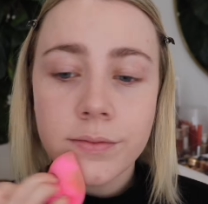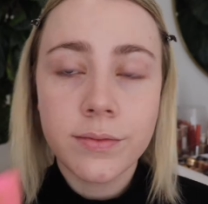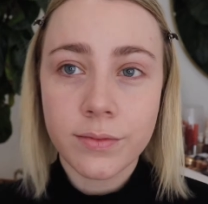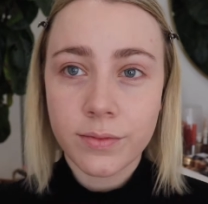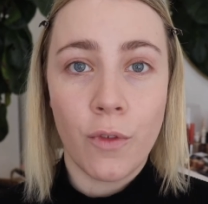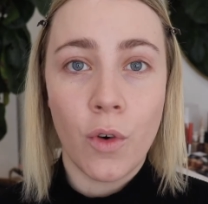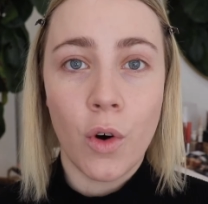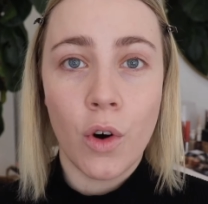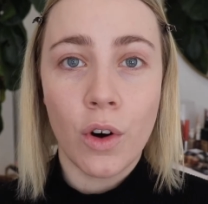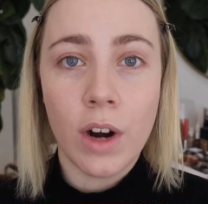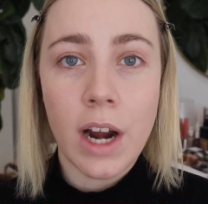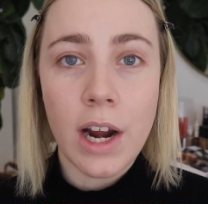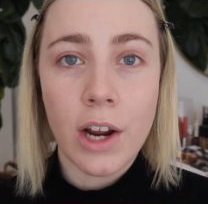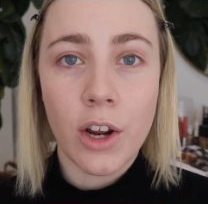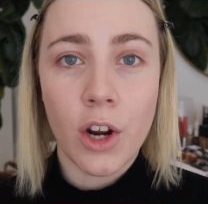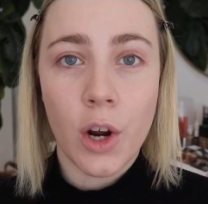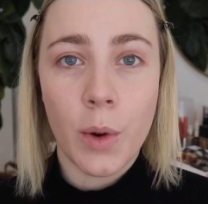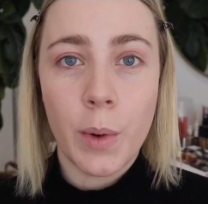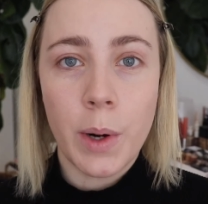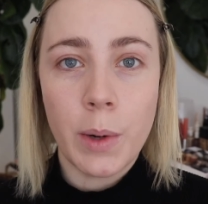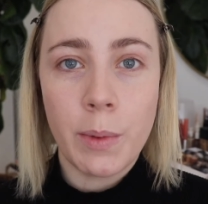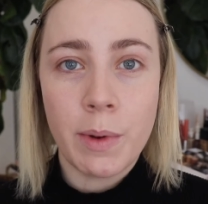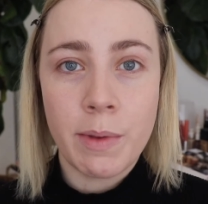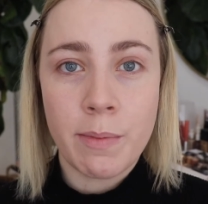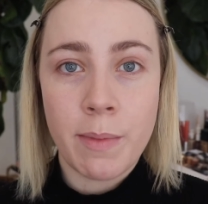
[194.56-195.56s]
Before I
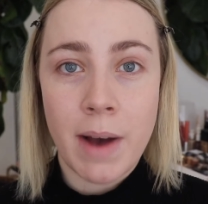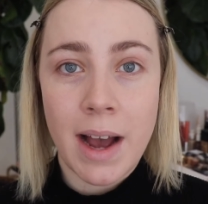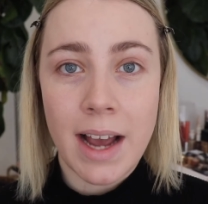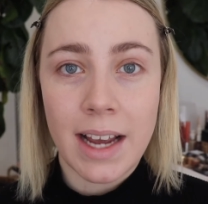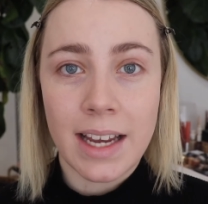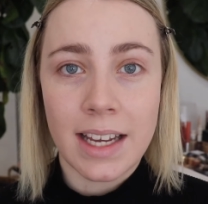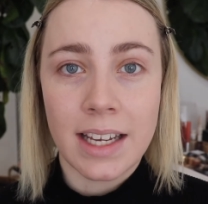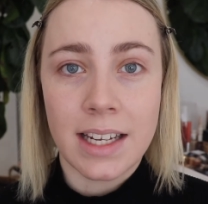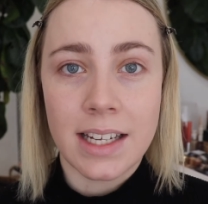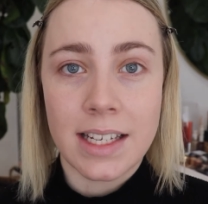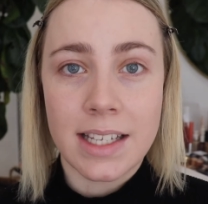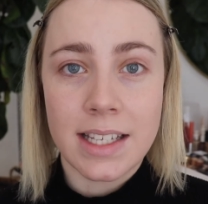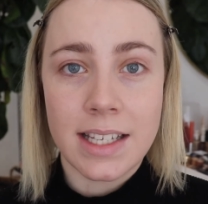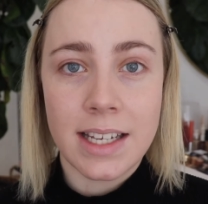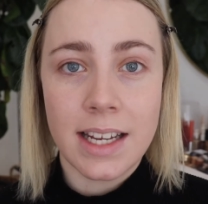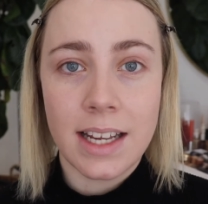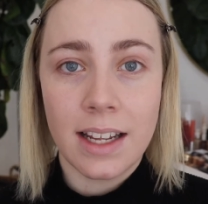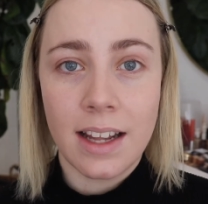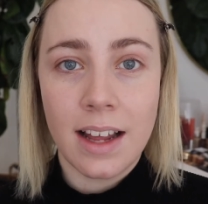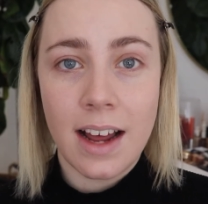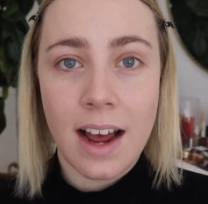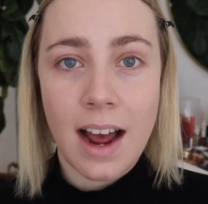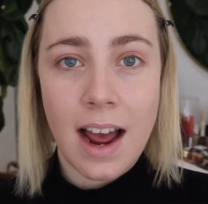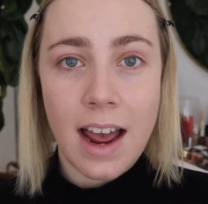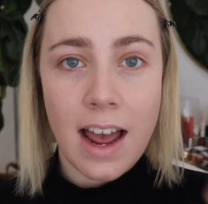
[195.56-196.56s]
go in with my
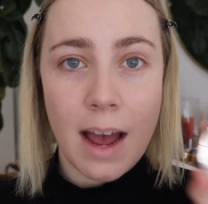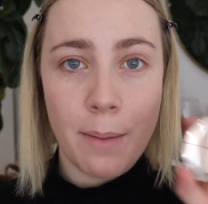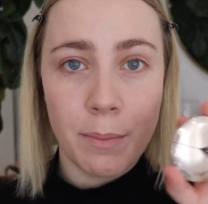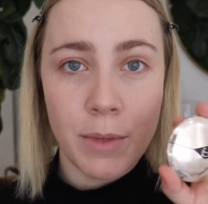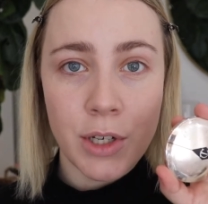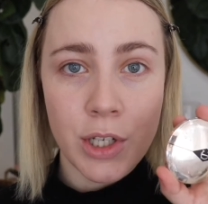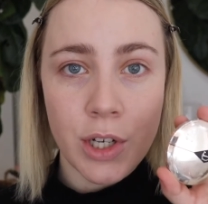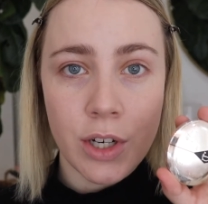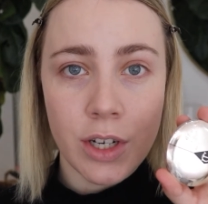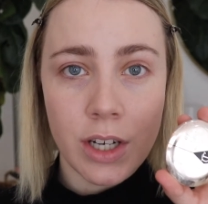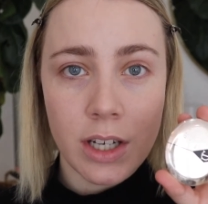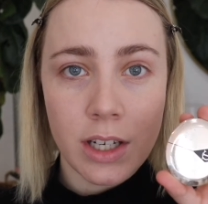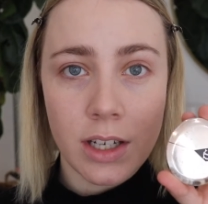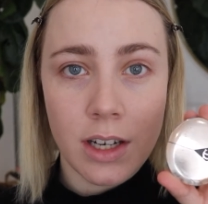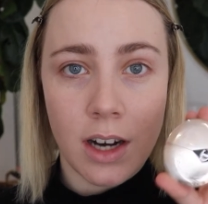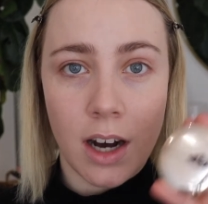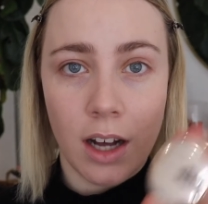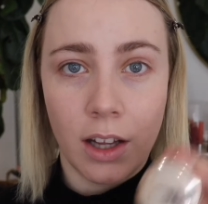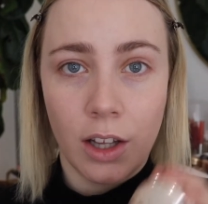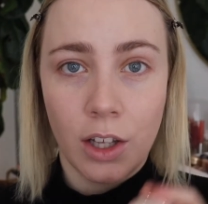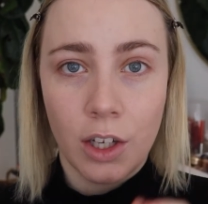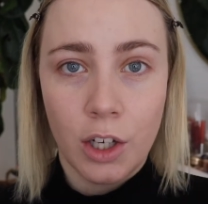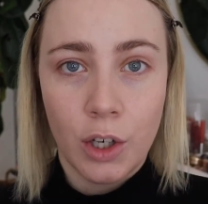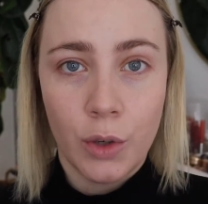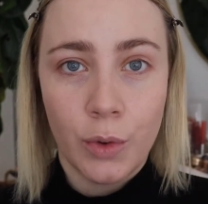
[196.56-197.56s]
concealer, I am just going to
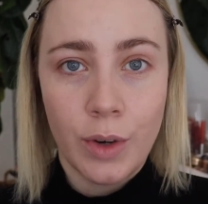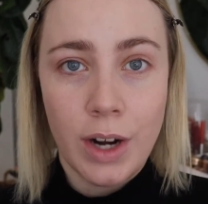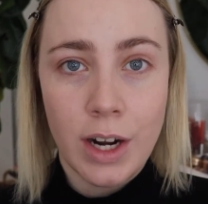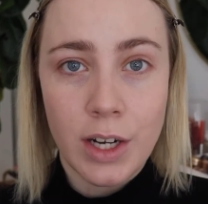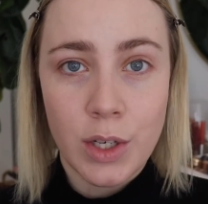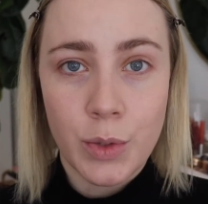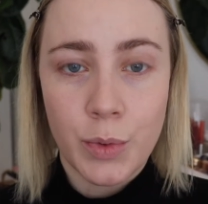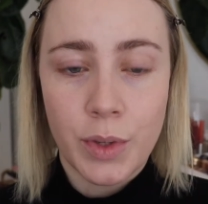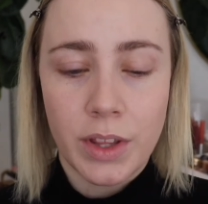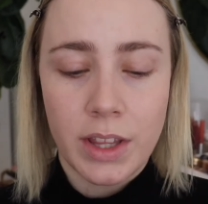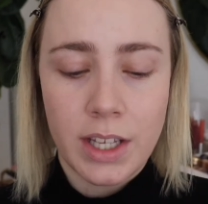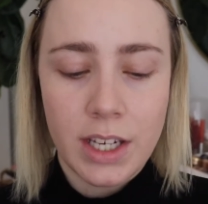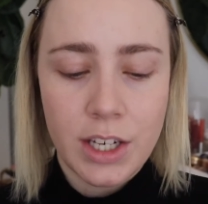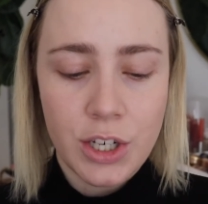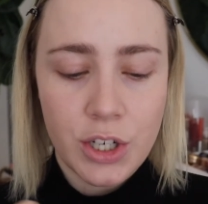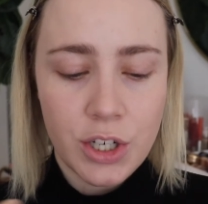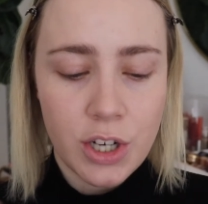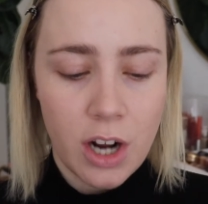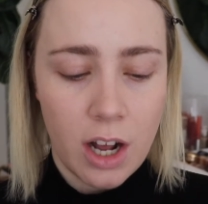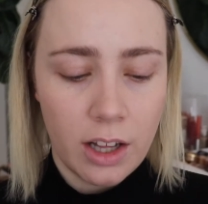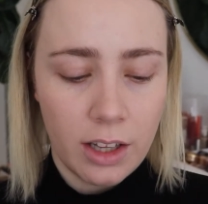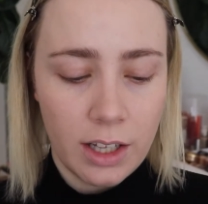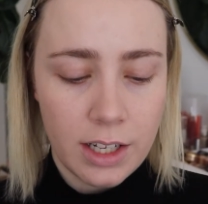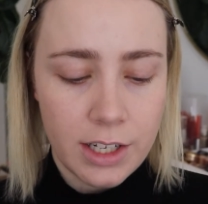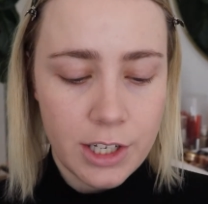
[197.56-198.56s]
color correct with the
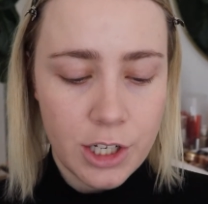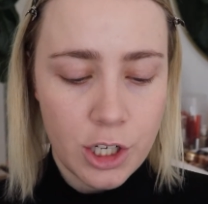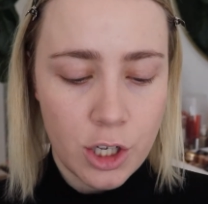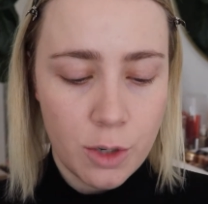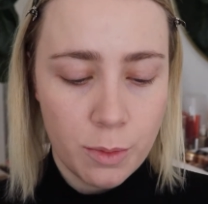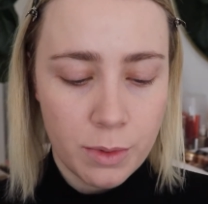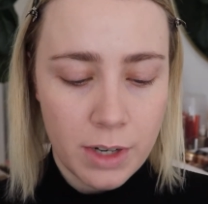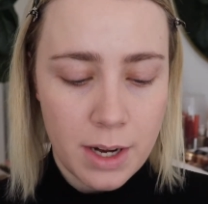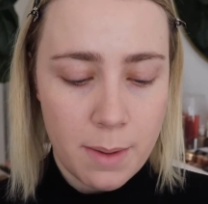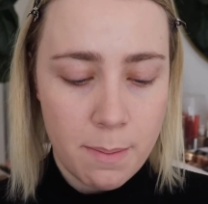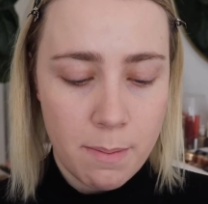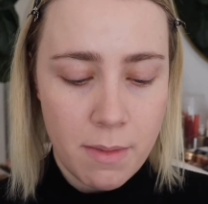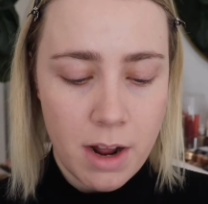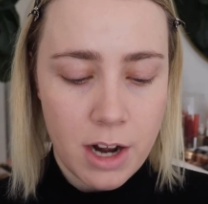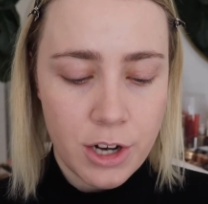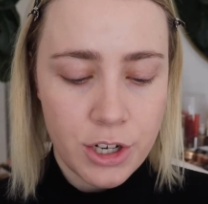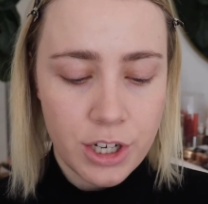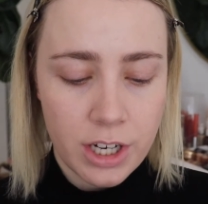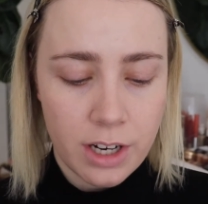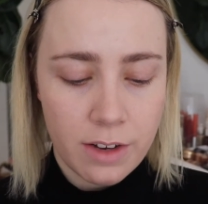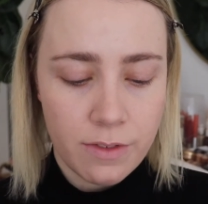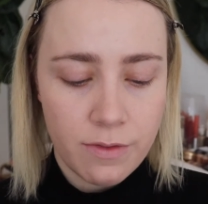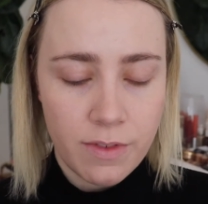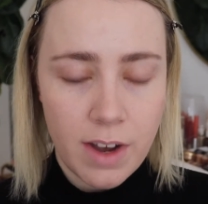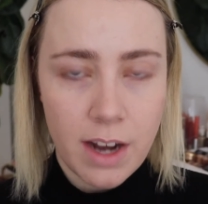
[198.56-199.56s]
Charlotte Tilbury
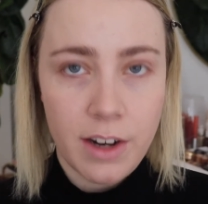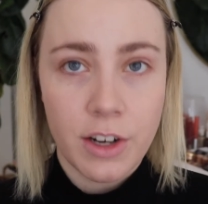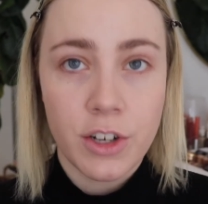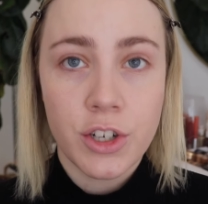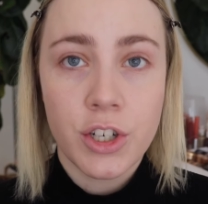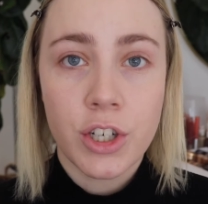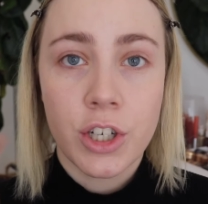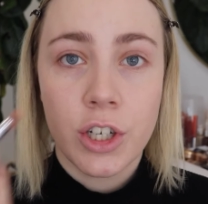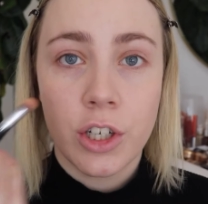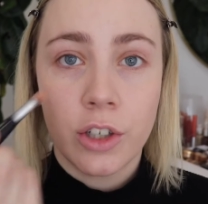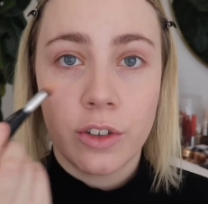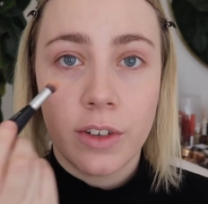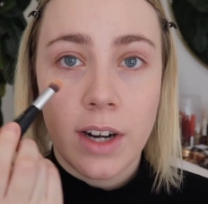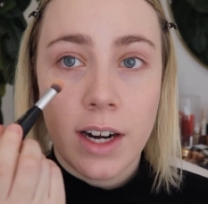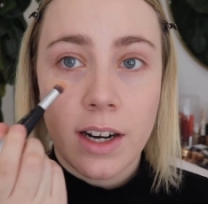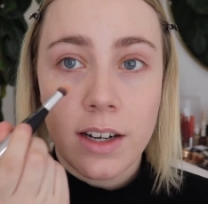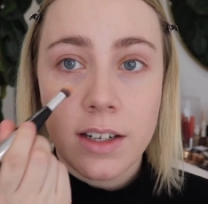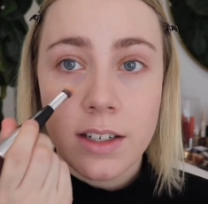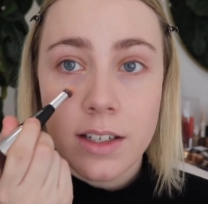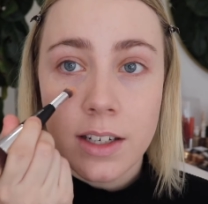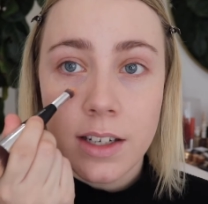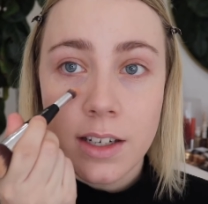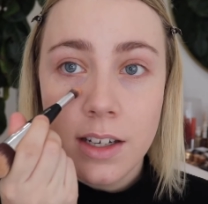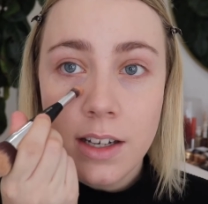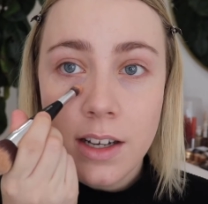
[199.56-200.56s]
Magic Banish
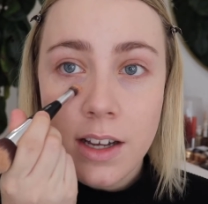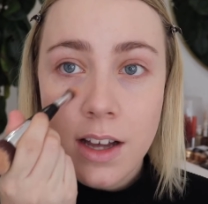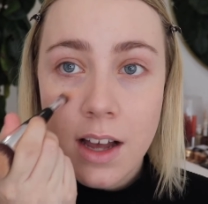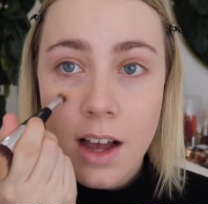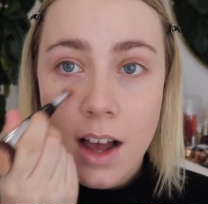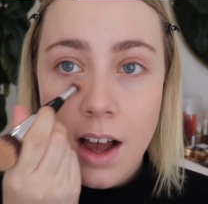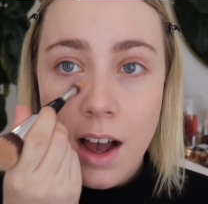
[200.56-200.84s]
Corrector.